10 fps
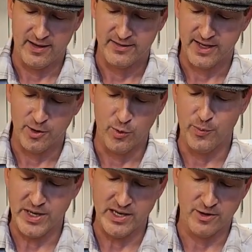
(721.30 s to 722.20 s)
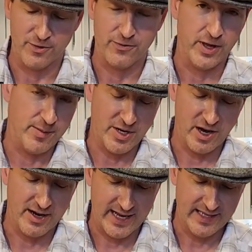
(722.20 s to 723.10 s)
It will beat your filet mignon
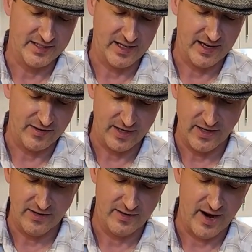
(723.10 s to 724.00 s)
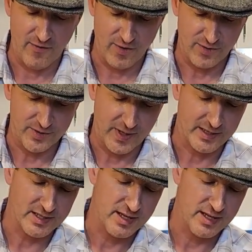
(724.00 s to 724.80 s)
hands down in every respect.